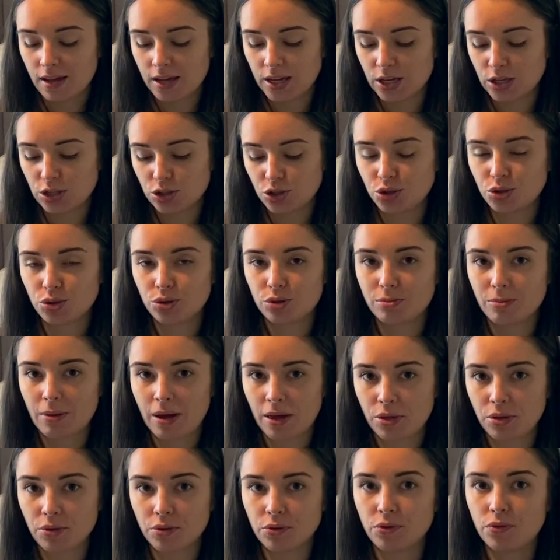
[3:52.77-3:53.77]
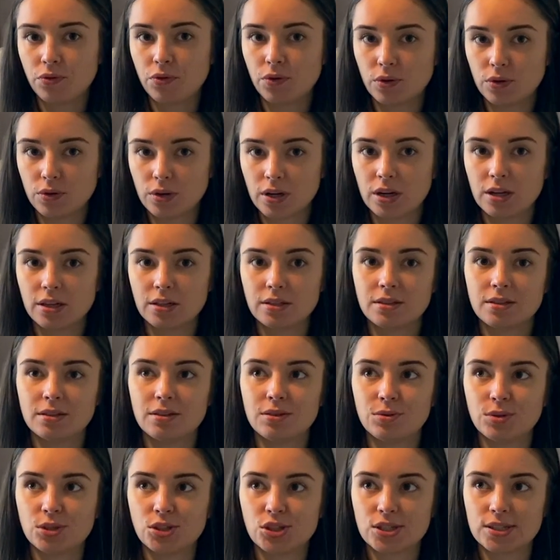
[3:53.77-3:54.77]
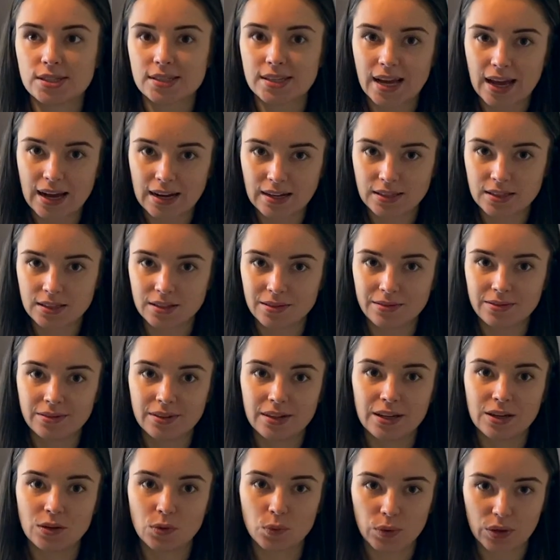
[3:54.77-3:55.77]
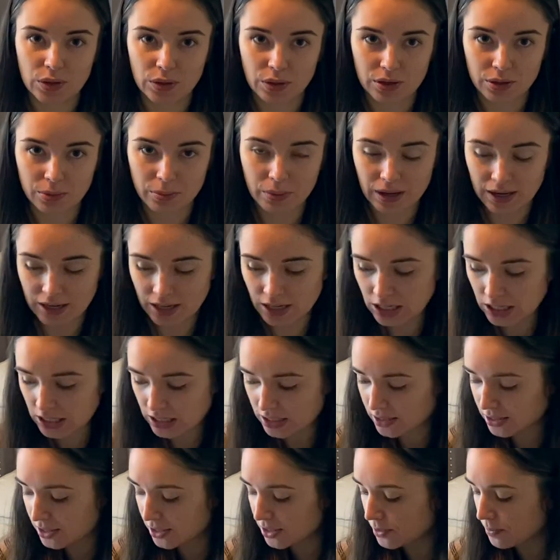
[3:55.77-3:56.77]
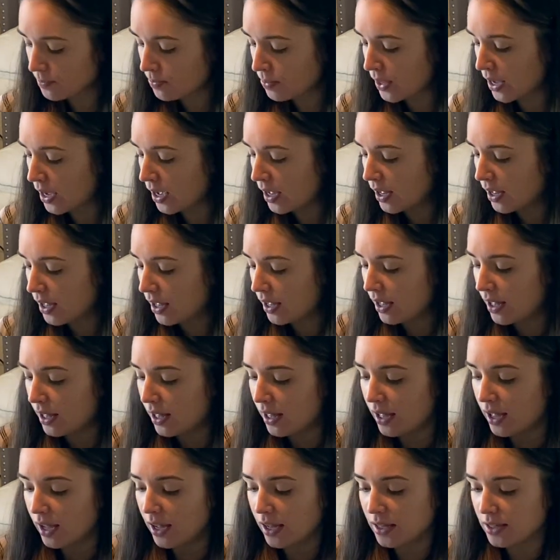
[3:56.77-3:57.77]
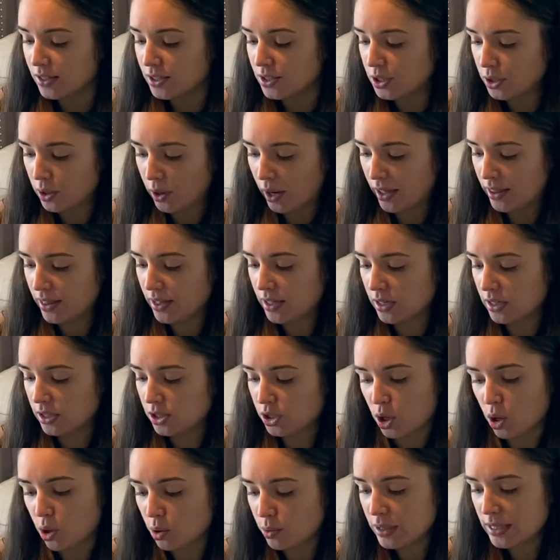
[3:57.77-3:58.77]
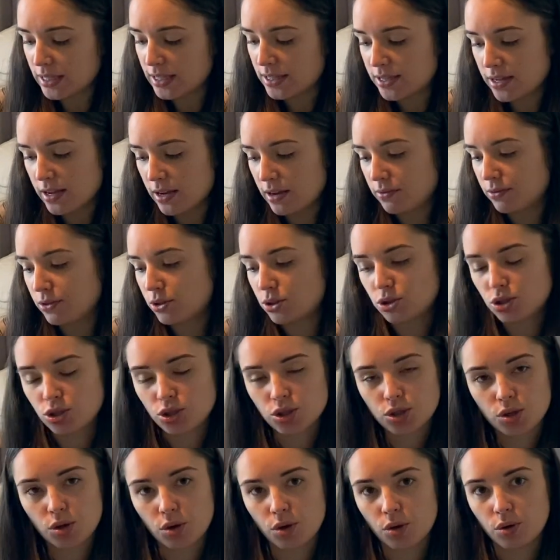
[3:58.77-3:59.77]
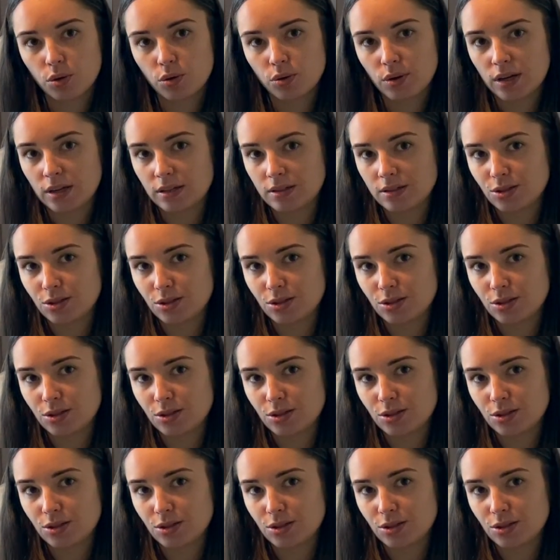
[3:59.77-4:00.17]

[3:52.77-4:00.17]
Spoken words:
into methylfolate, which is active in what our body needs. So I think it's always safe to just go and